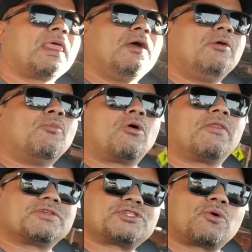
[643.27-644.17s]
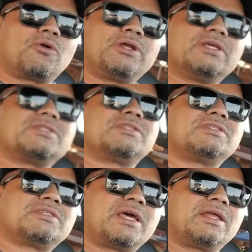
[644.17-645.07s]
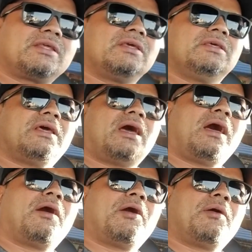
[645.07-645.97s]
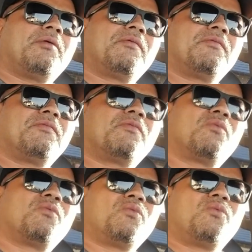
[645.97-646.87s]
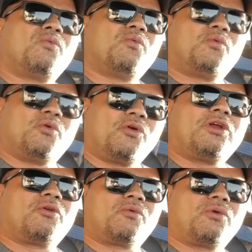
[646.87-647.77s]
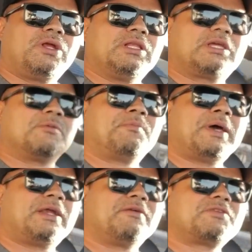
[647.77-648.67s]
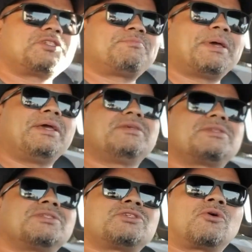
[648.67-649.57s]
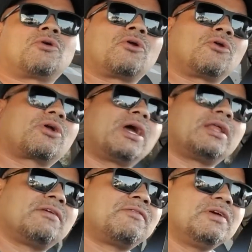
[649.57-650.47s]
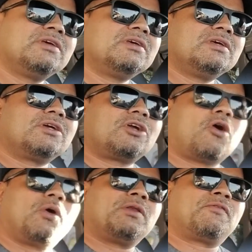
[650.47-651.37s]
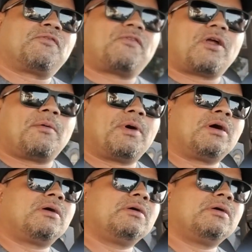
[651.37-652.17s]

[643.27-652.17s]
moral of the story is that we're in a really competitive space, and so her kind of going from an